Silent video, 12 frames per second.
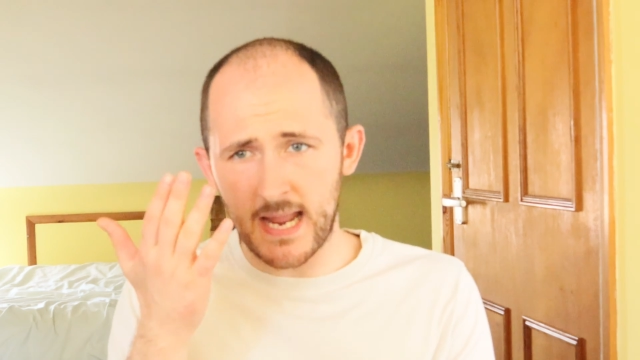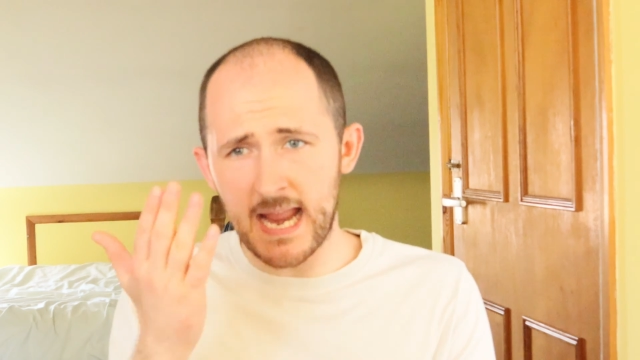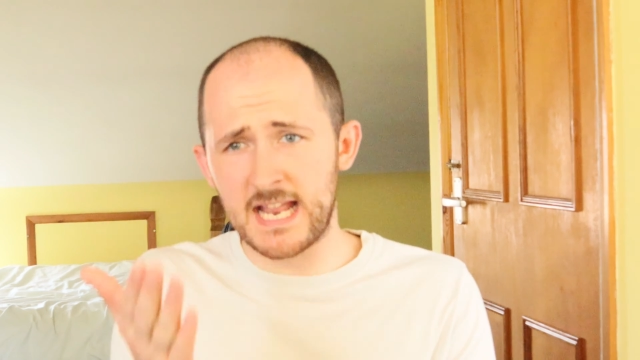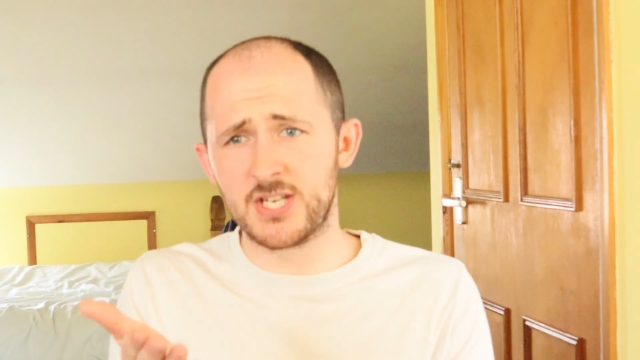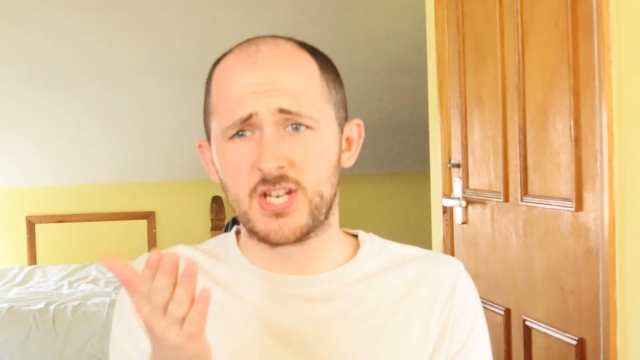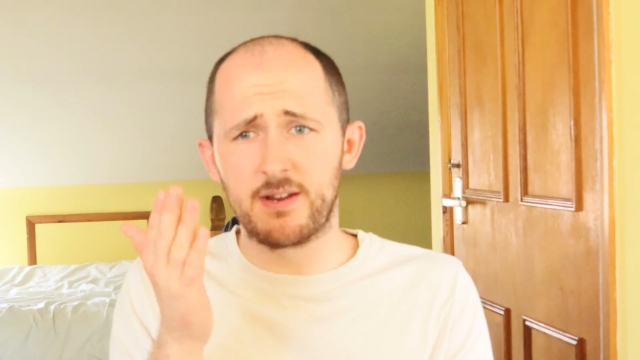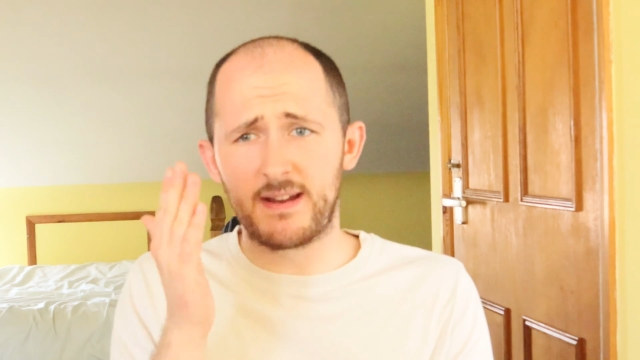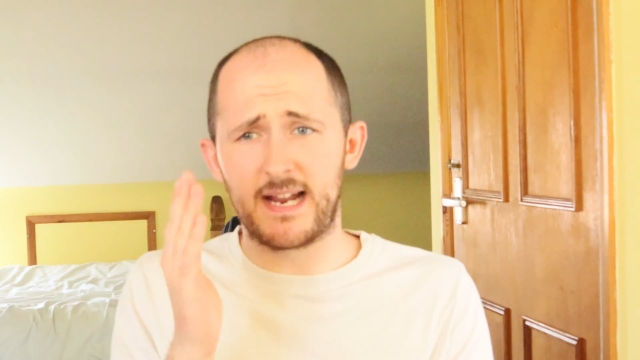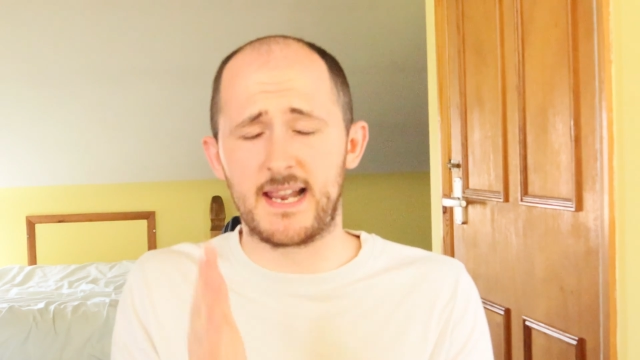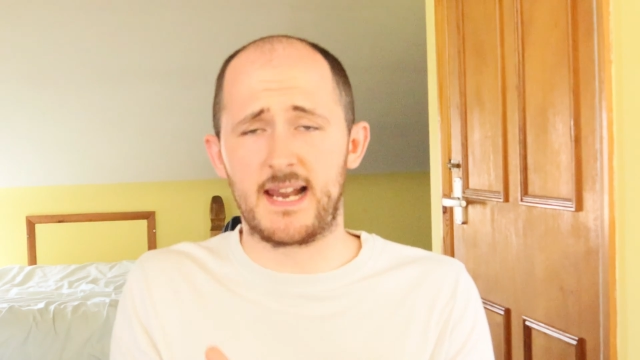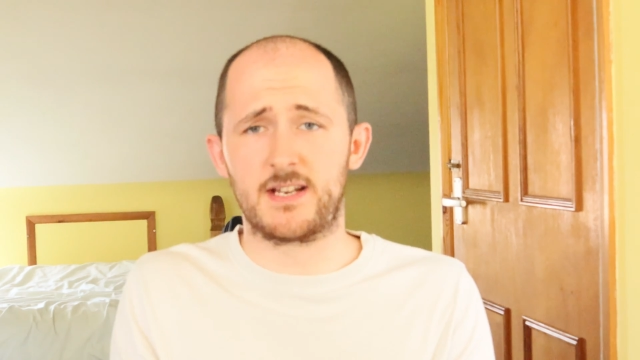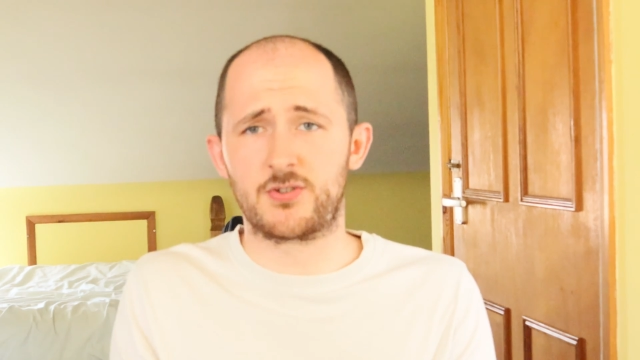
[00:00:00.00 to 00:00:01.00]
engineering
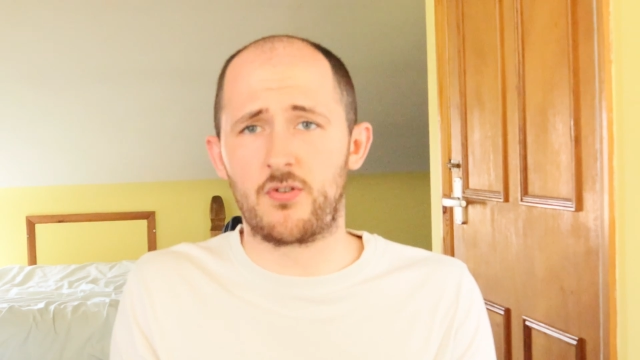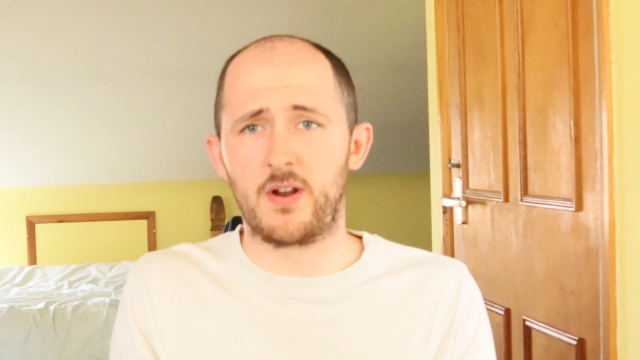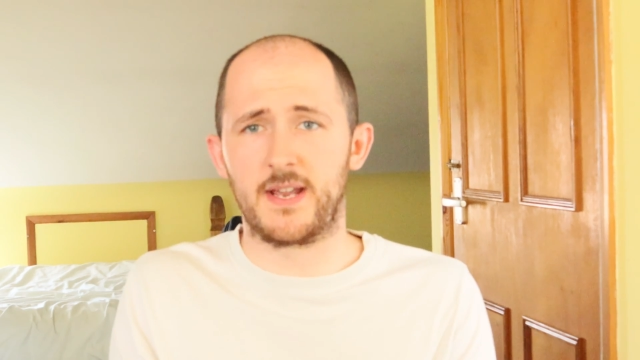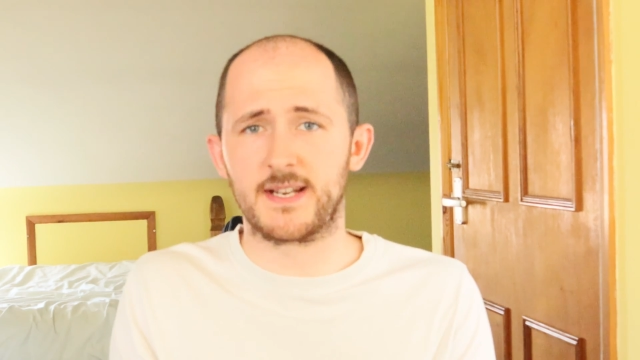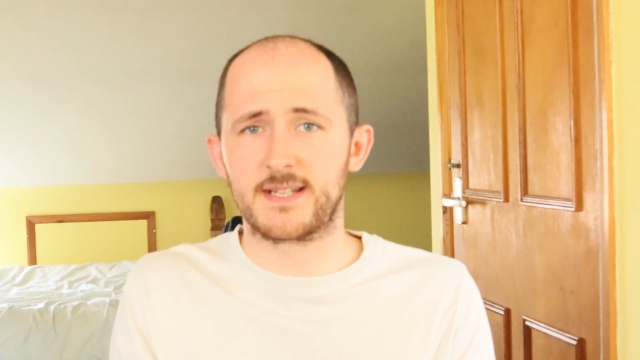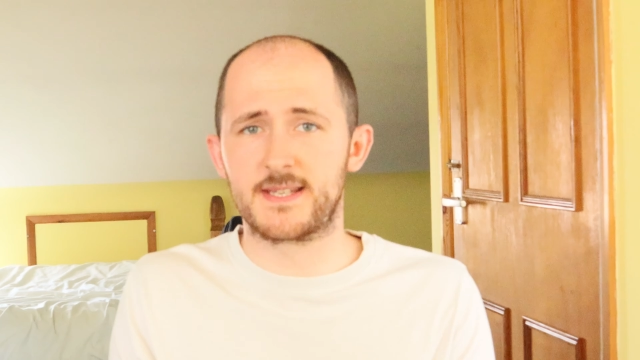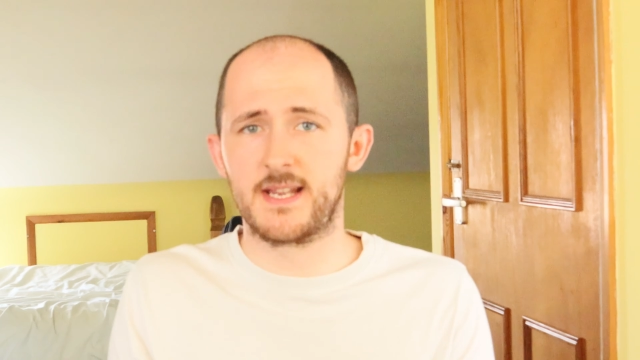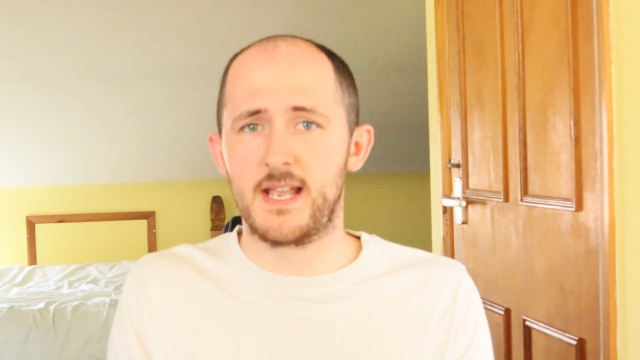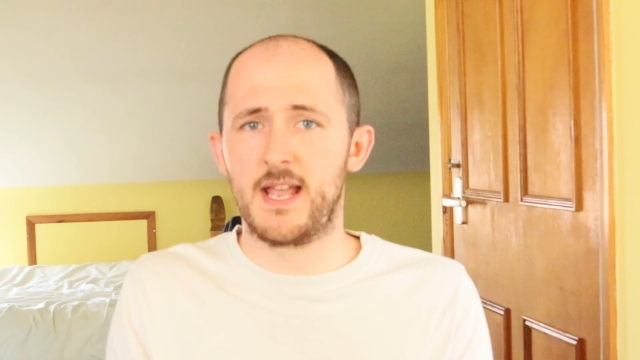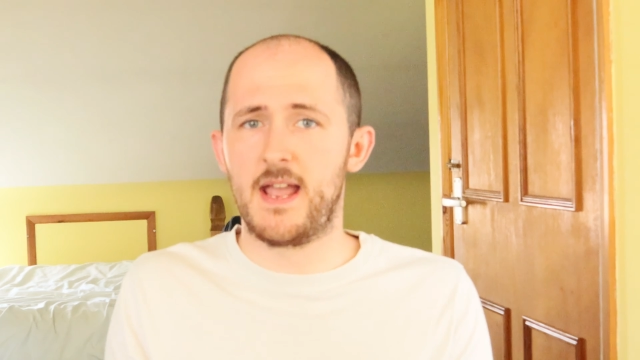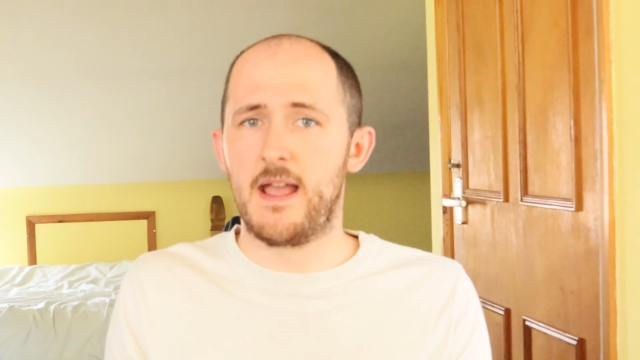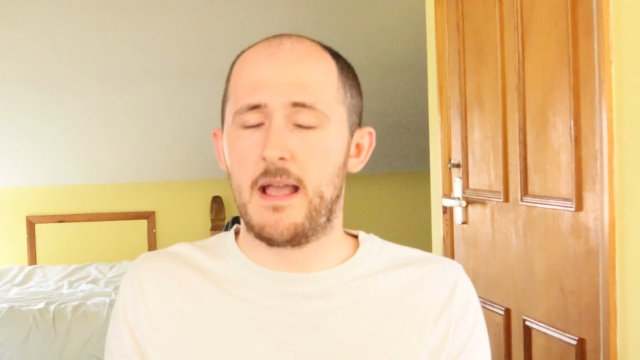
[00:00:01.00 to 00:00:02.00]
and electronics,
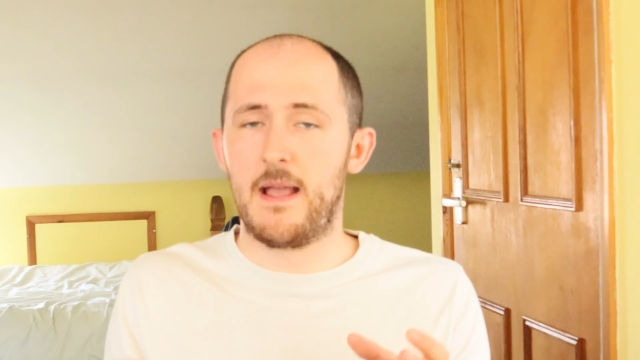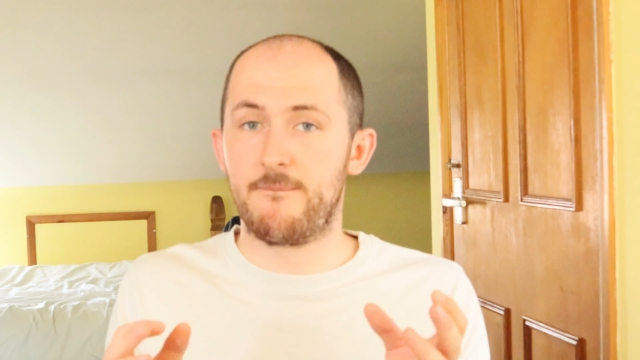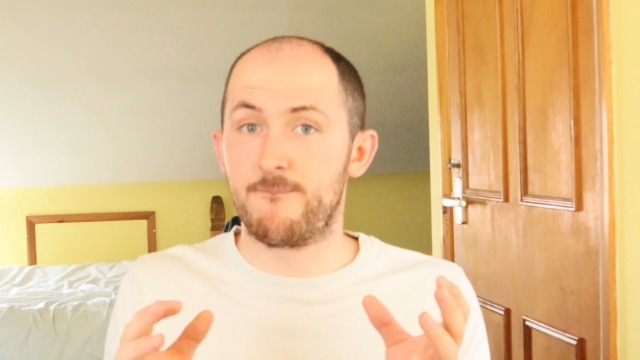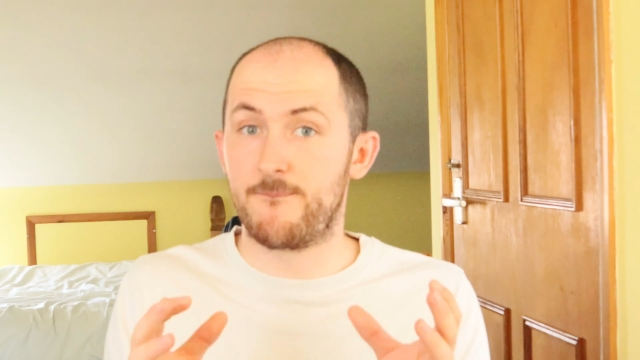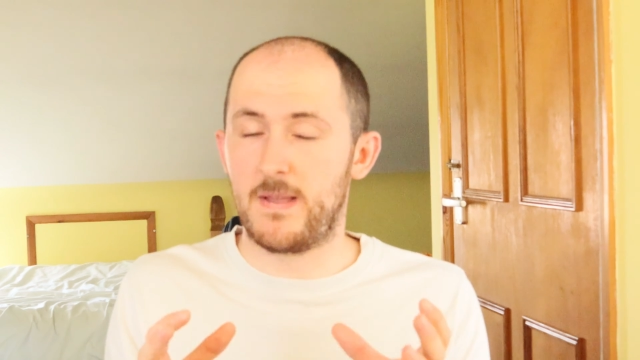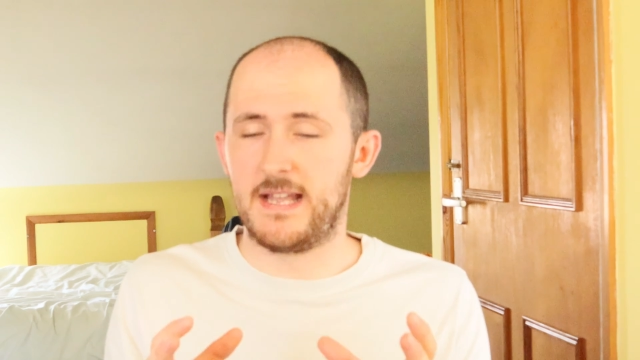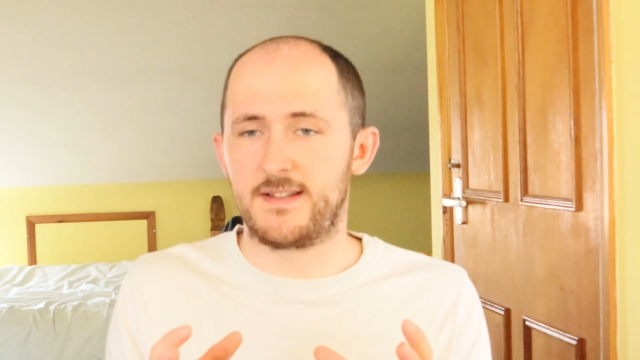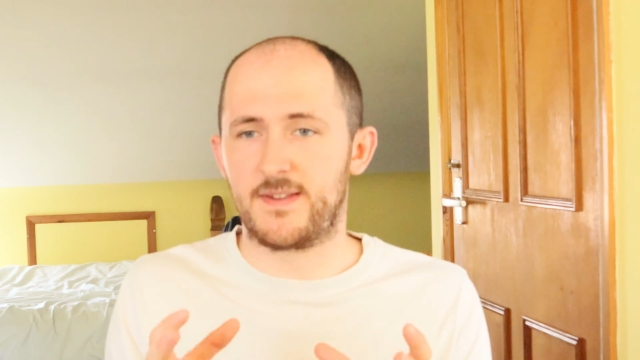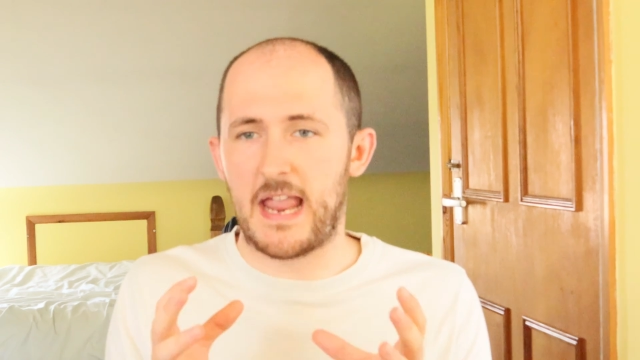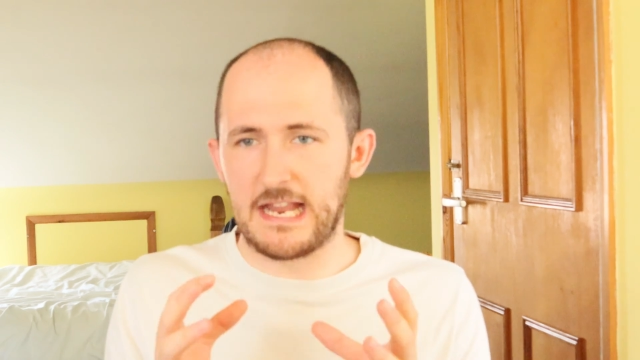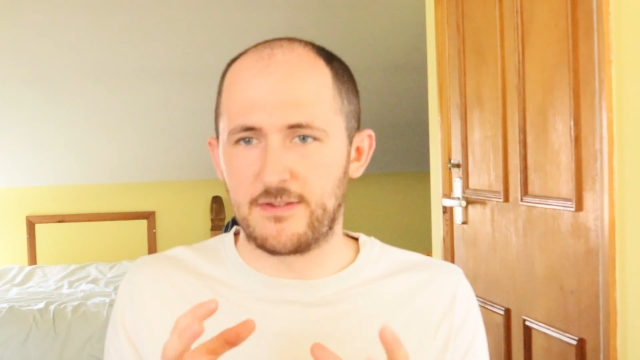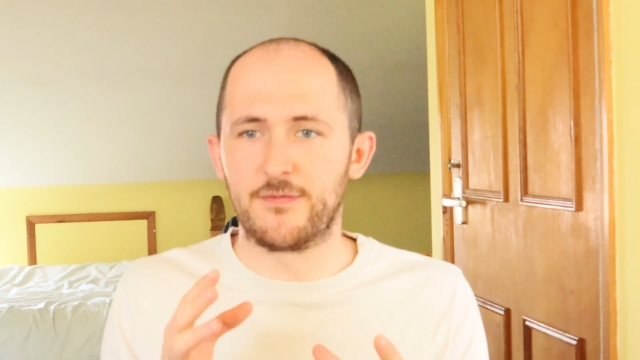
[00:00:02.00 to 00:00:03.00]

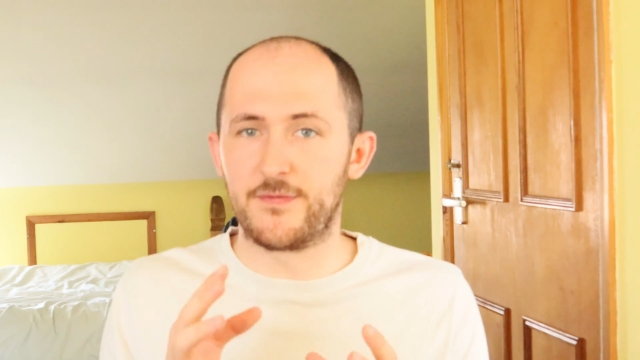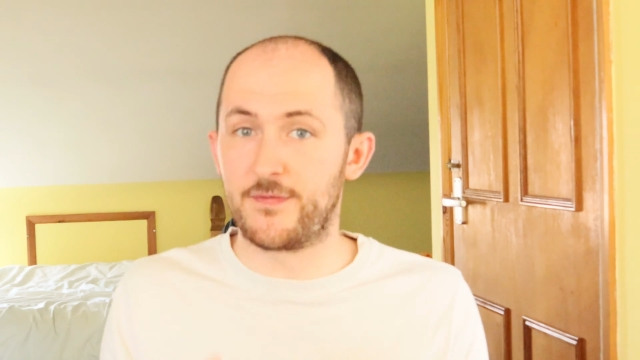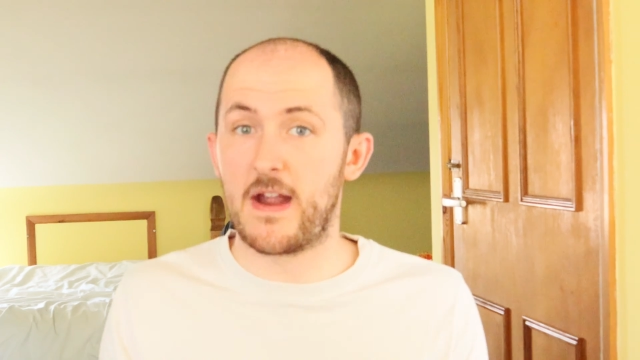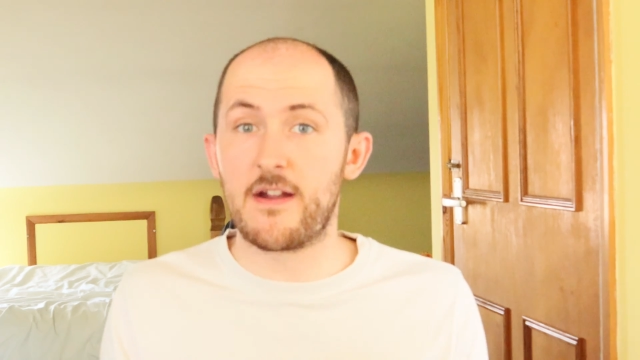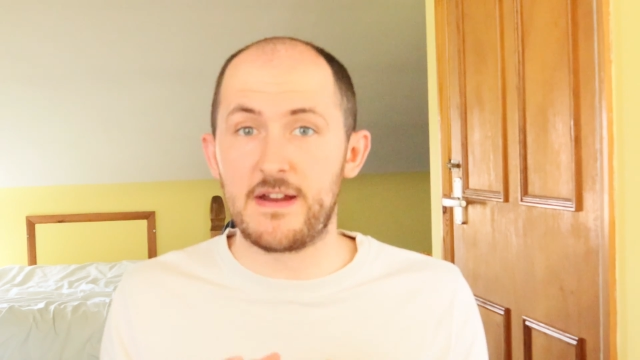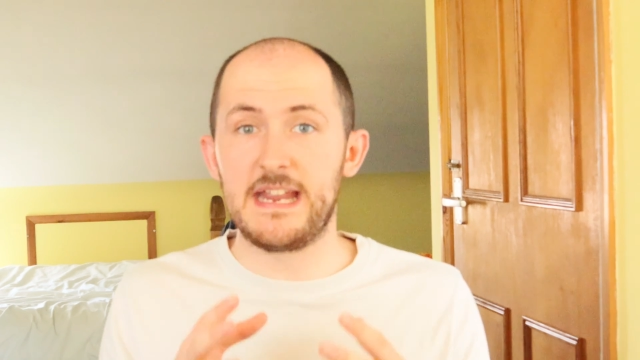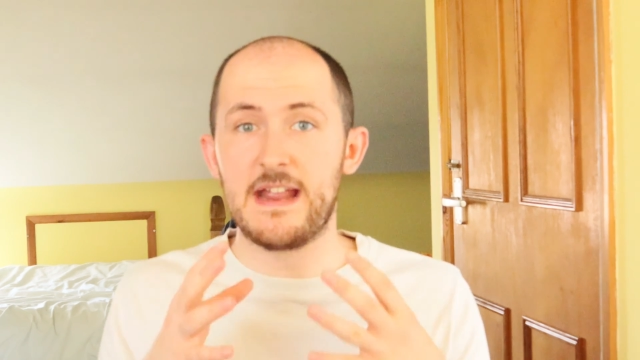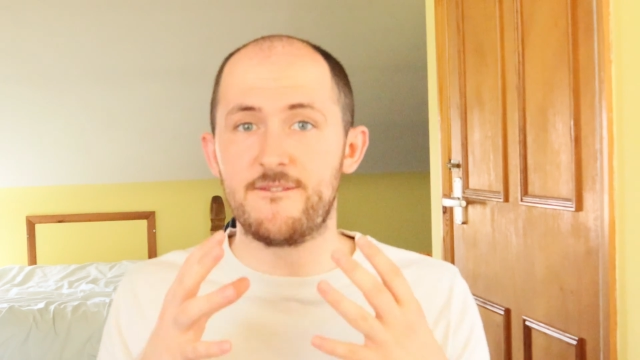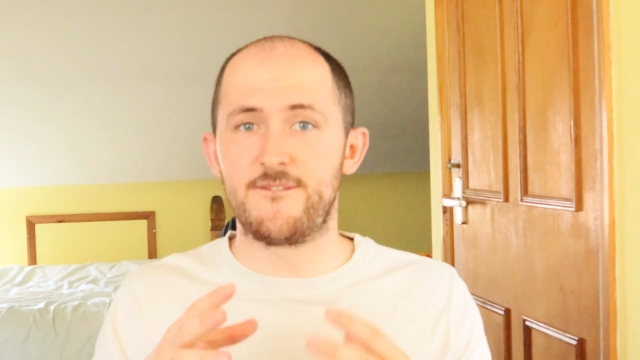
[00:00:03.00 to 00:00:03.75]
it's very,